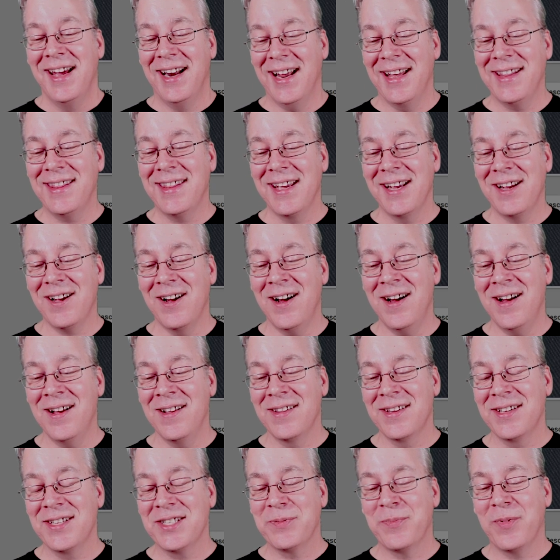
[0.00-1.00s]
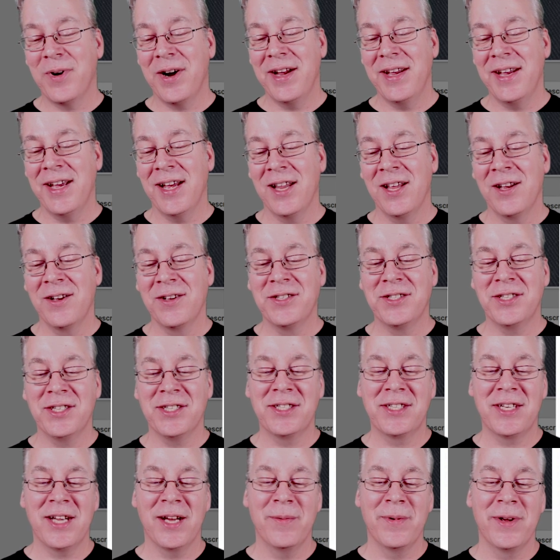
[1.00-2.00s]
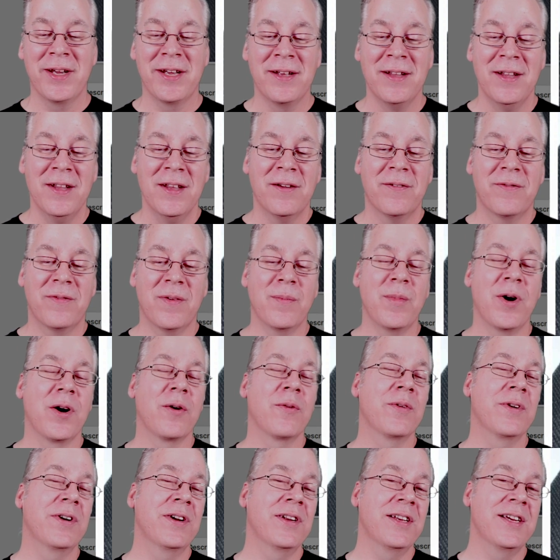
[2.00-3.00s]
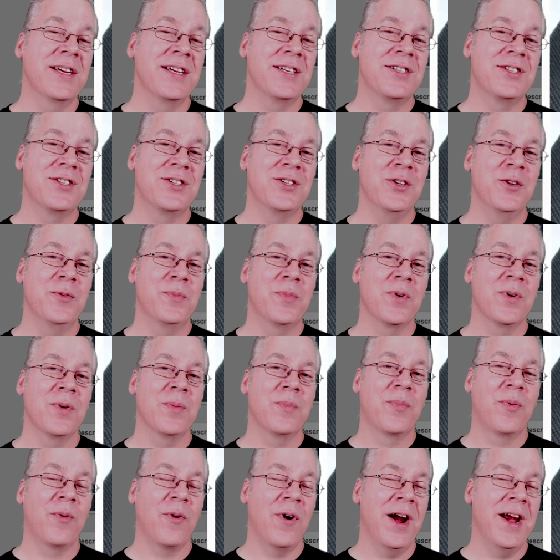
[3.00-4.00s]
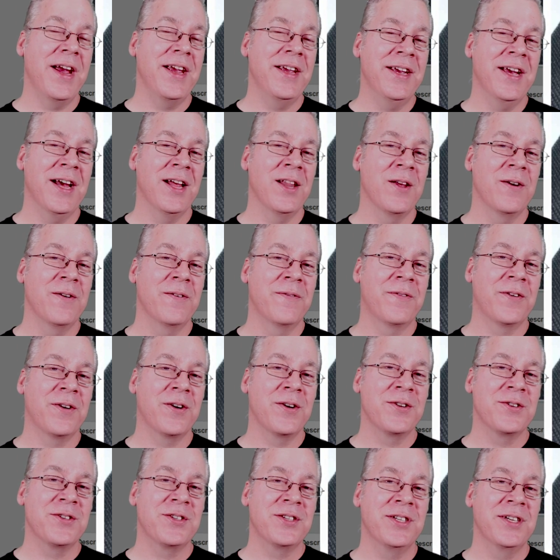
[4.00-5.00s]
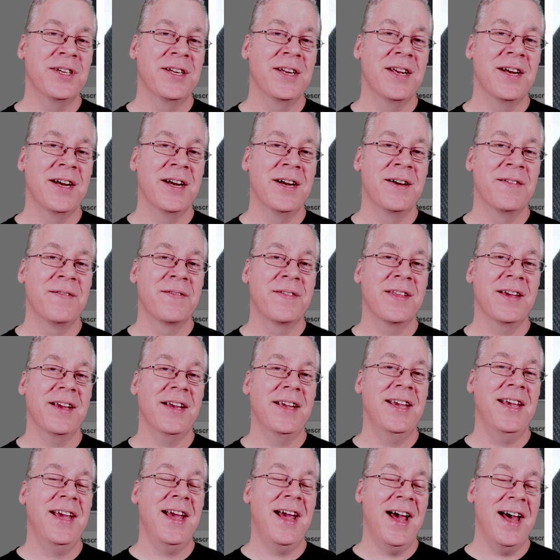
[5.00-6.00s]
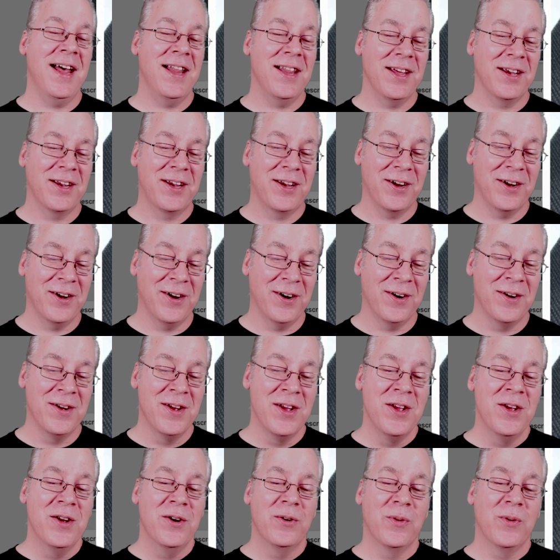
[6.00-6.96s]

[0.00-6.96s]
and I think all this bright yellow is just coming from a really super bright yellow version of the calico,